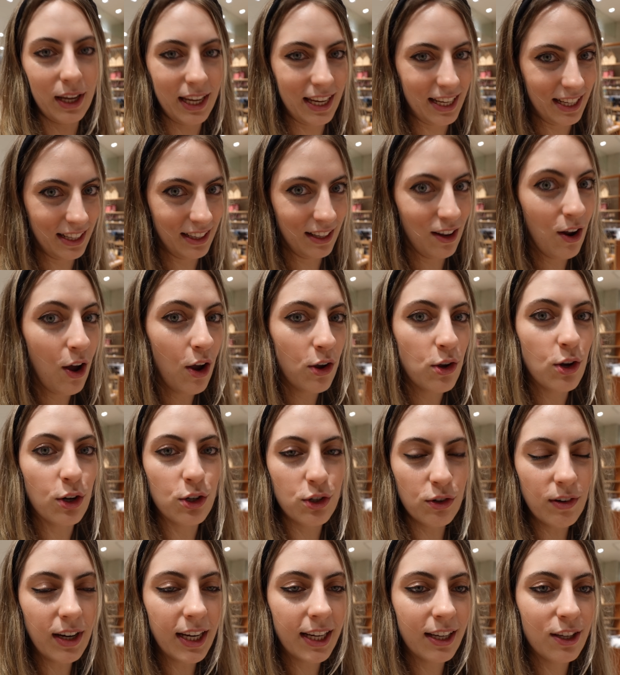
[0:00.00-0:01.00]
in your
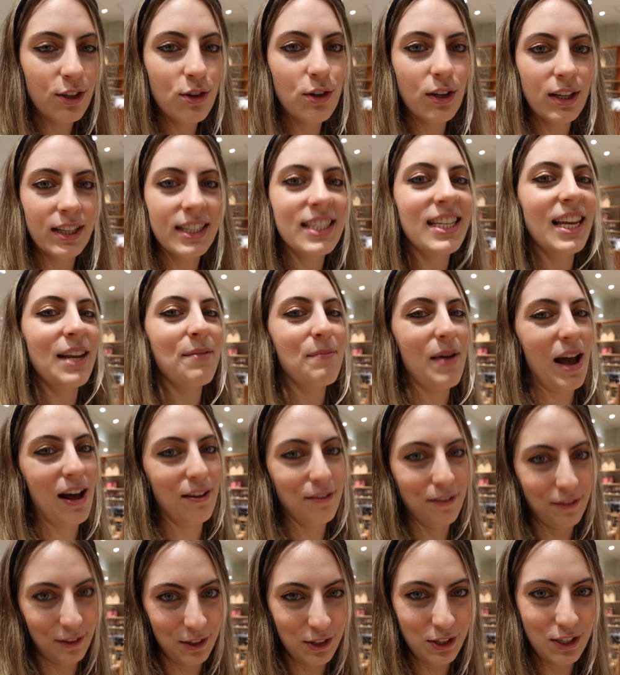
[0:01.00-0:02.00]
drink, you can see Mount
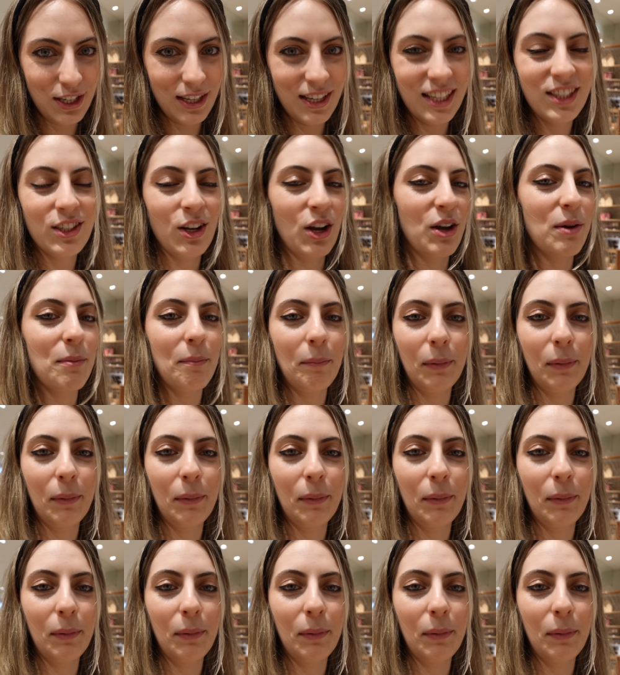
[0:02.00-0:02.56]
Fuji turn